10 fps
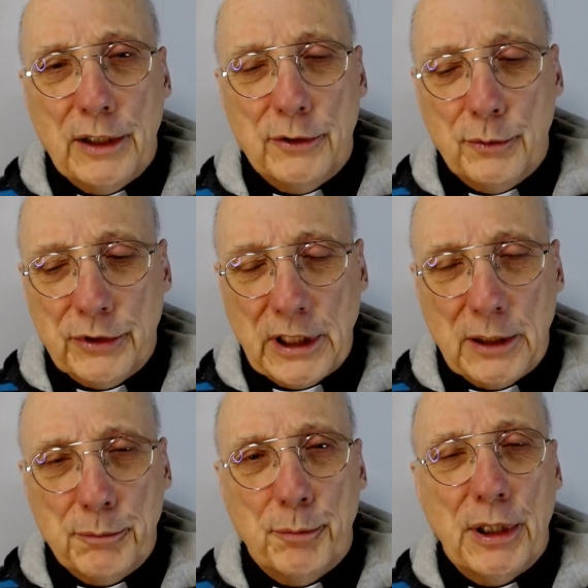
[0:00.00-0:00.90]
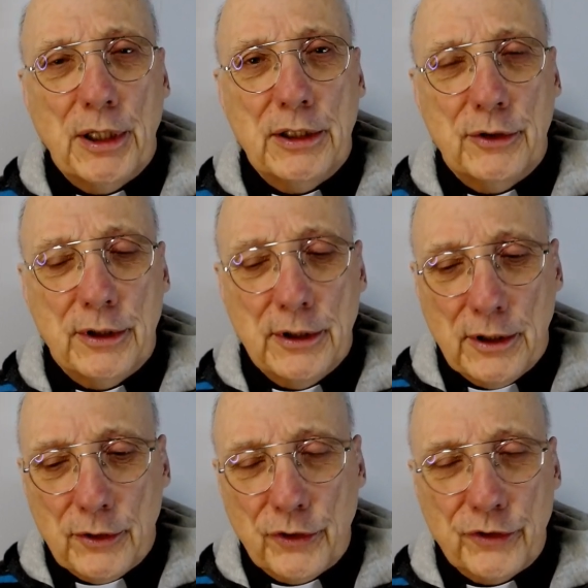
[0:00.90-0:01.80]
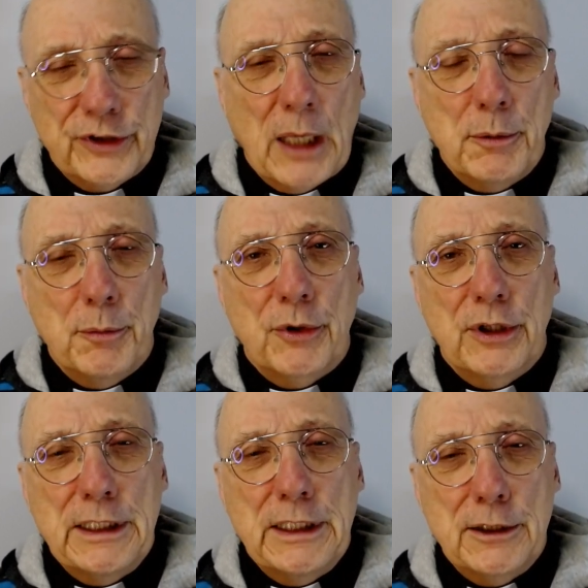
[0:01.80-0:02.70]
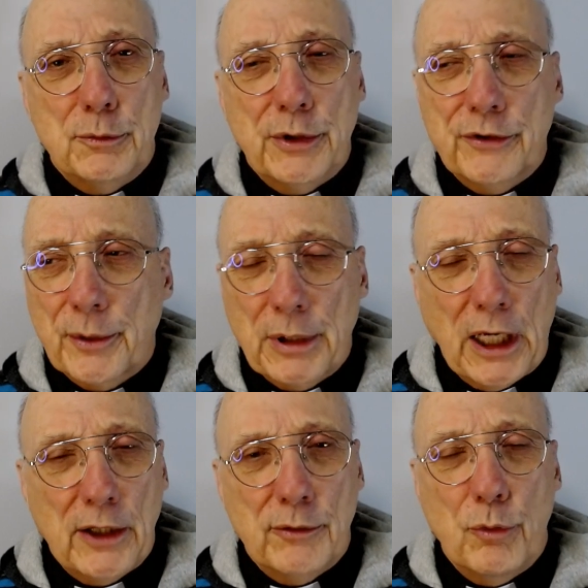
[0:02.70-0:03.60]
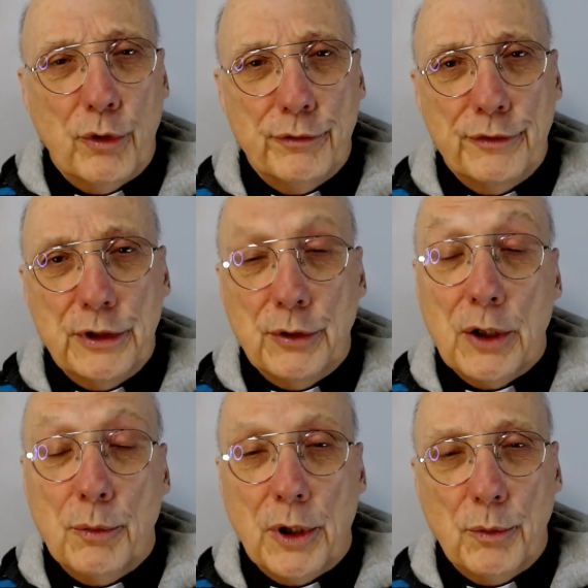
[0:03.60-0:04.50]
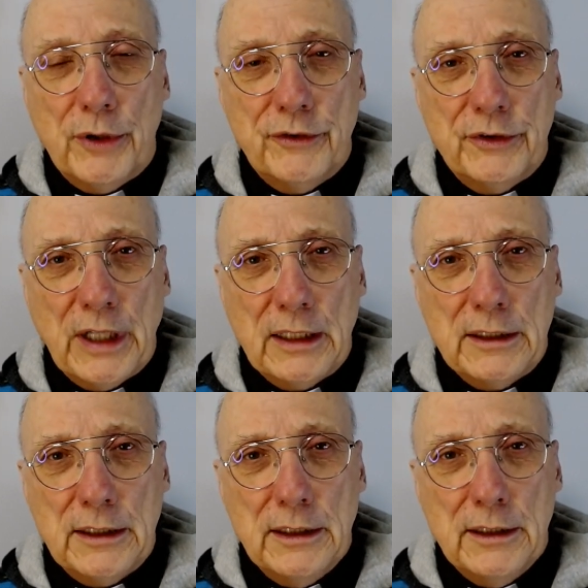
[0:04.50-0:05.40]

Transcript: was preparing to stab him with a needle with some kind of morphine, or I don't know what it was exactly.